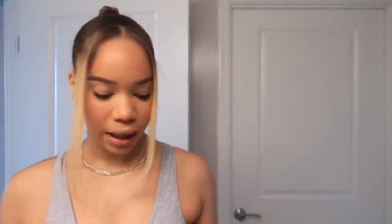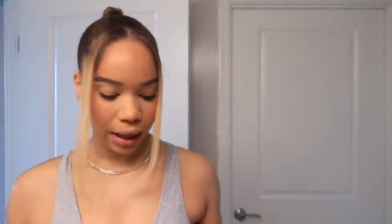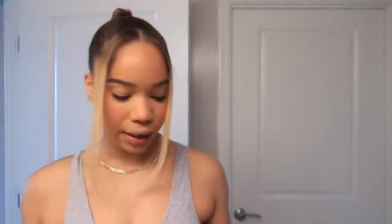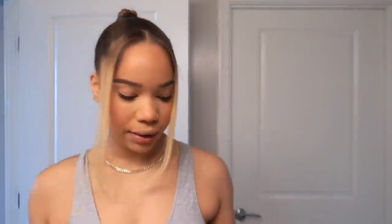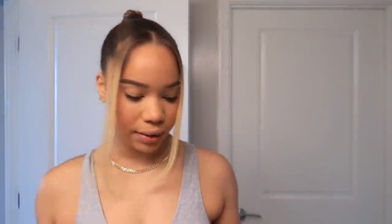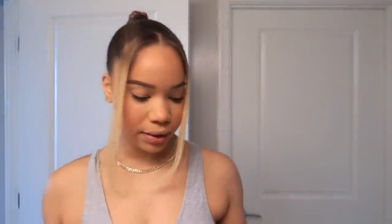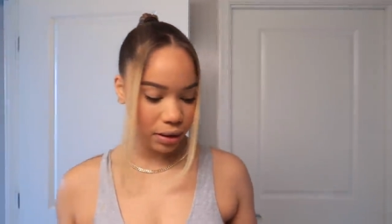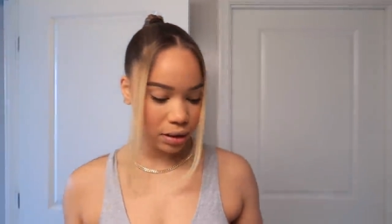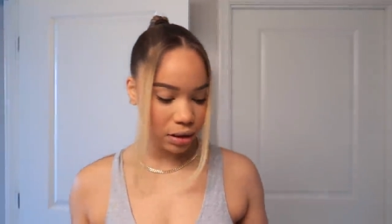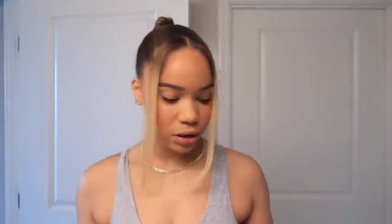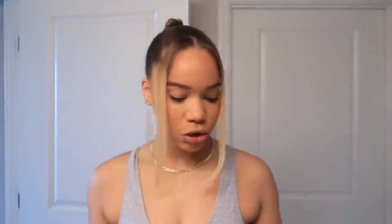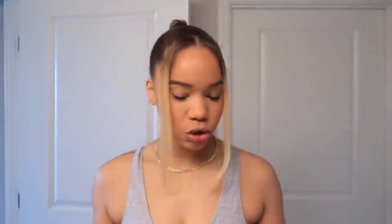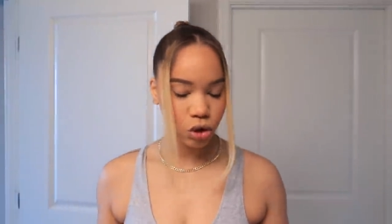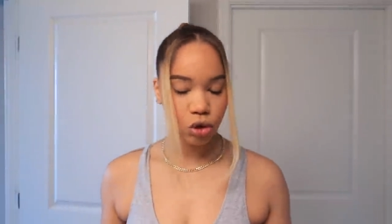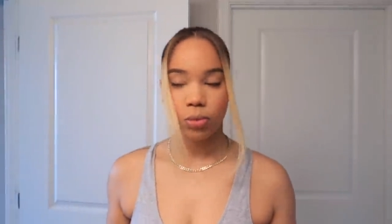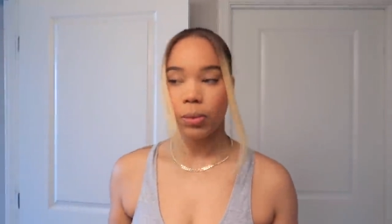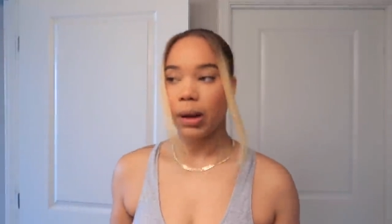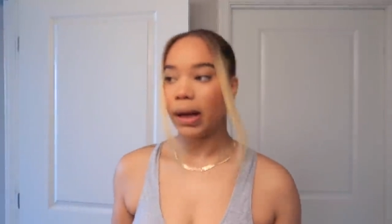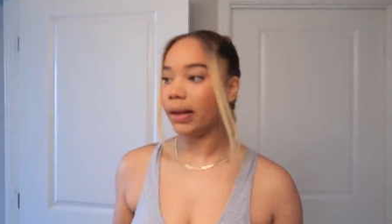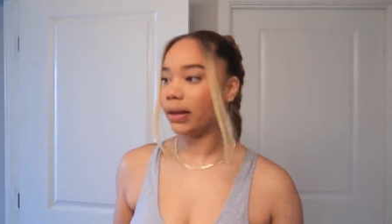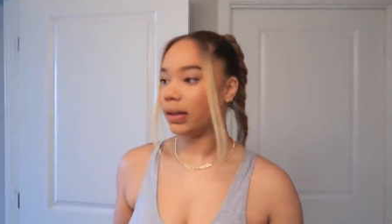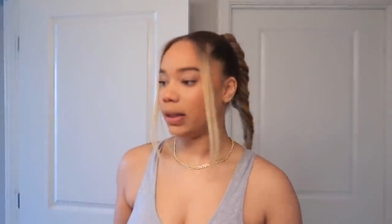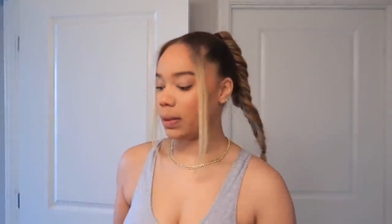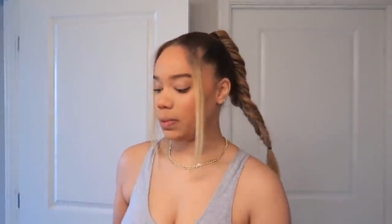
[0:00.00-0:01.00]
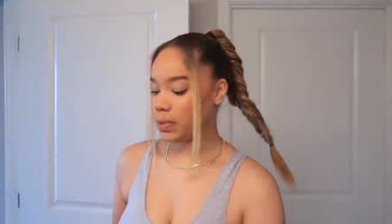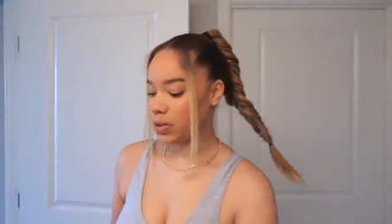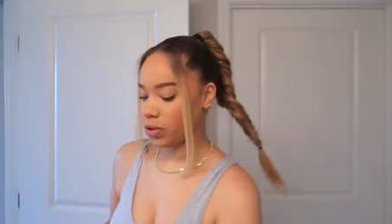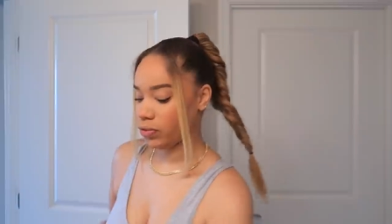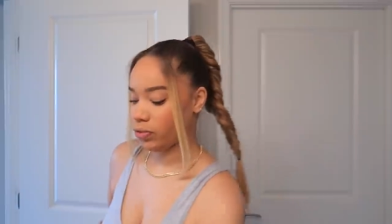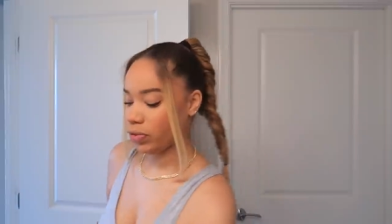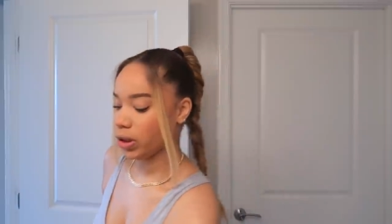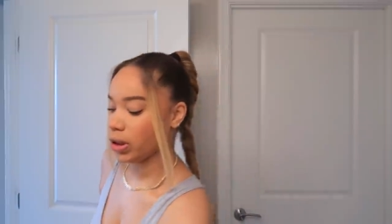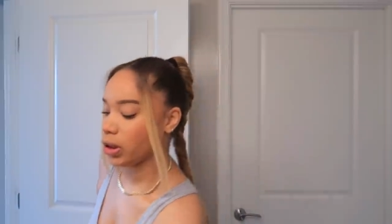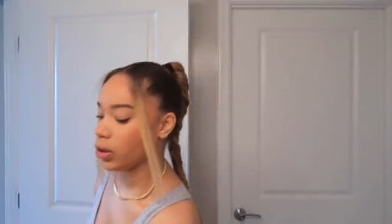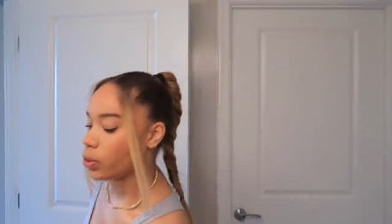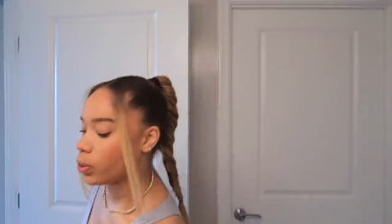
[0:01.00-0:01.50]
I need to do my lips
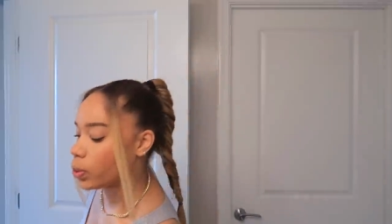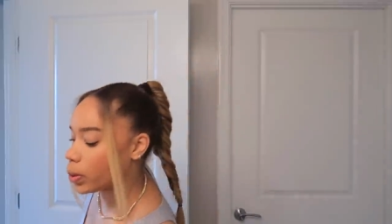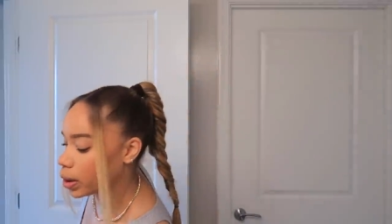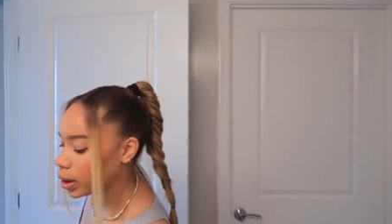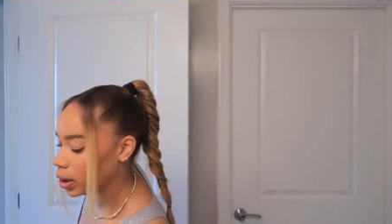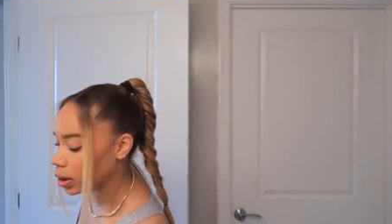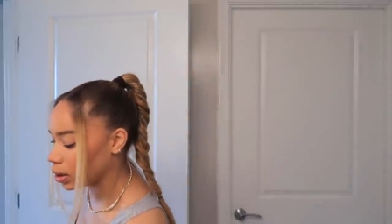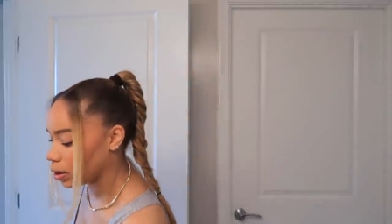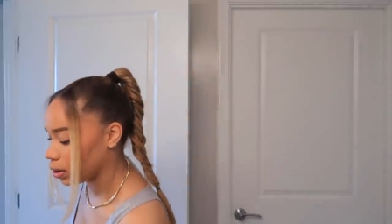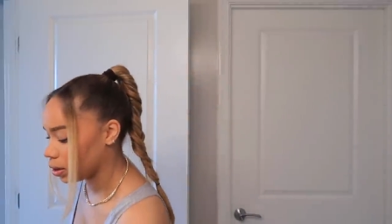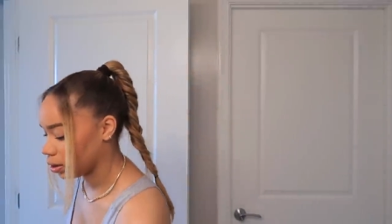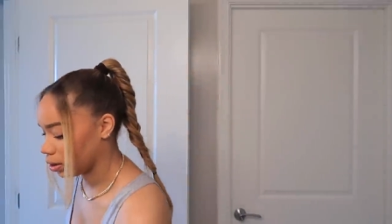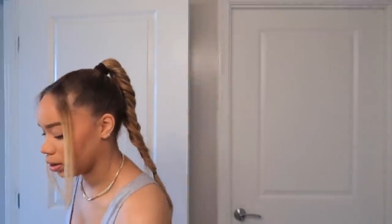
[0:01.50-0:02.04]
really quick.